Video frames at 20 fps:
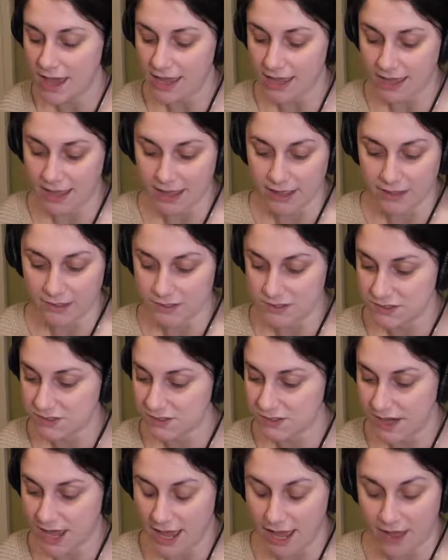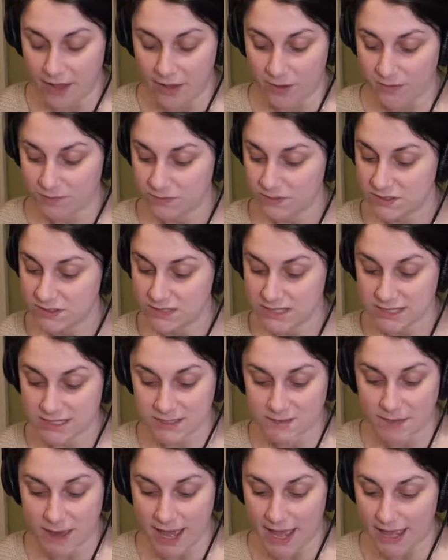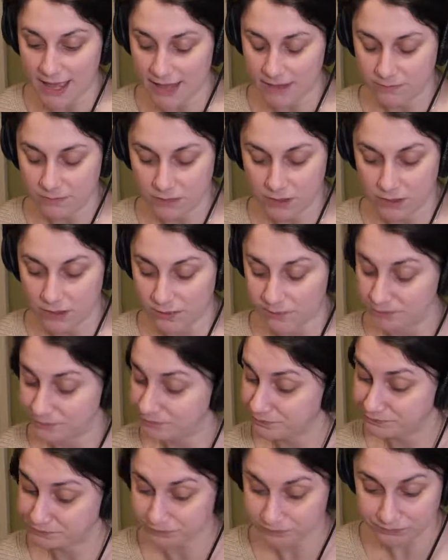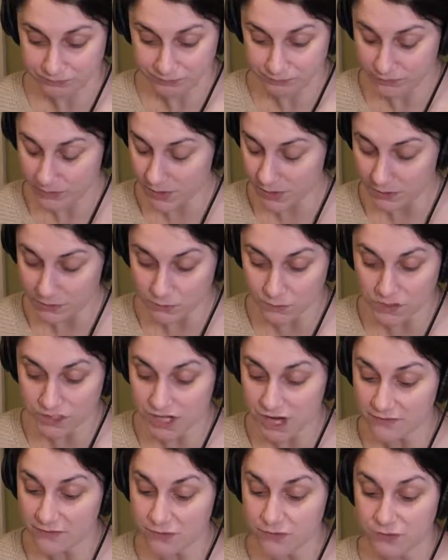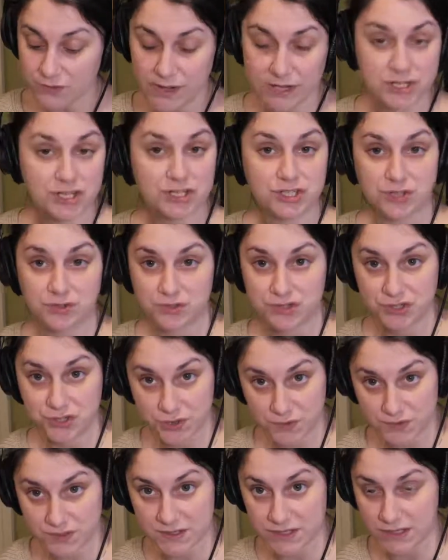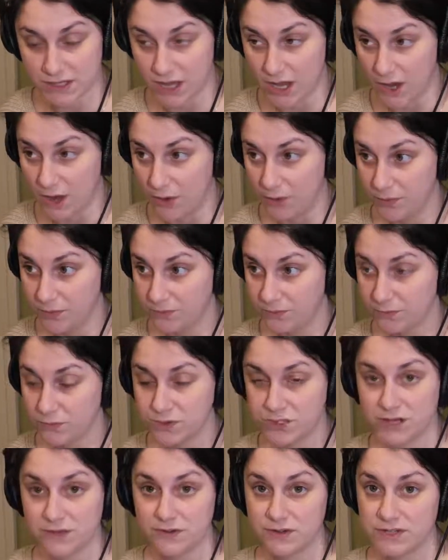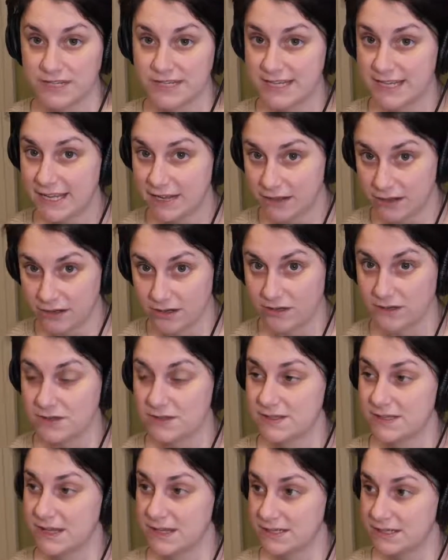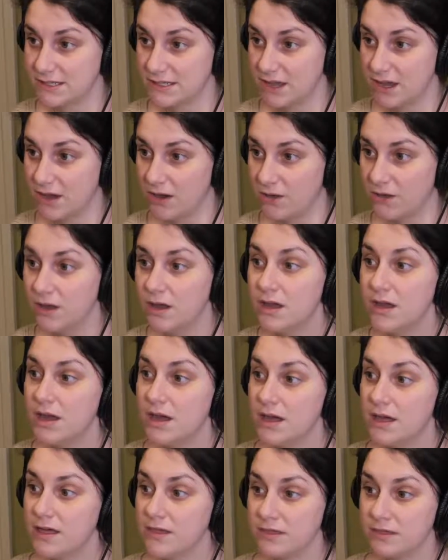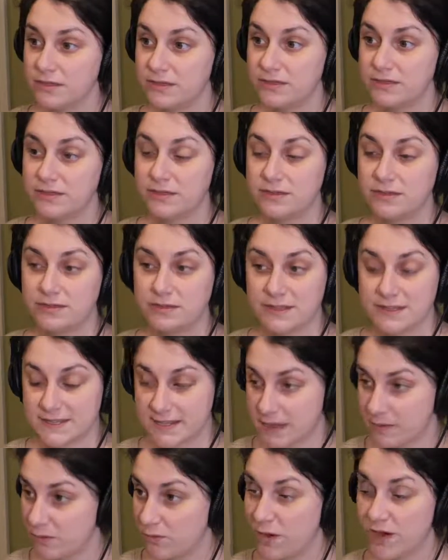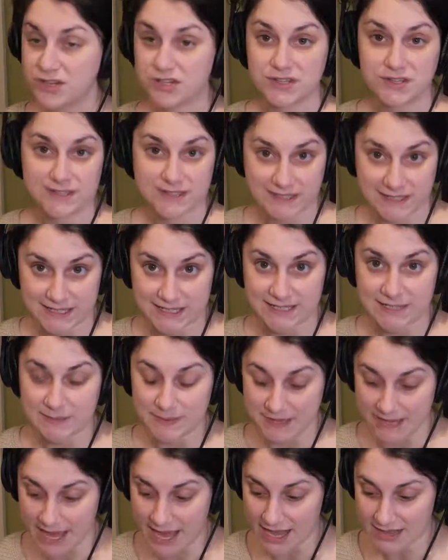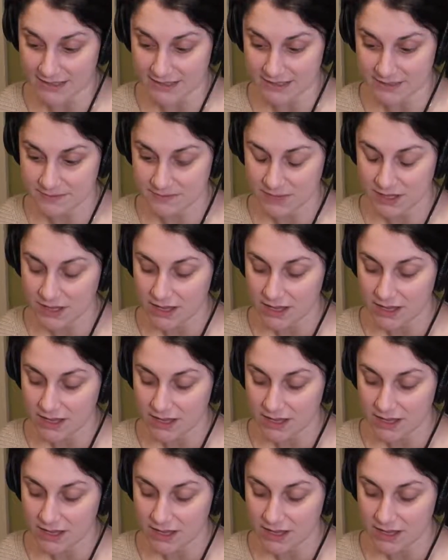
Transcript: And despite or whichever direction you choose to go, whichever tier you decide to go, the same questions need to be asked.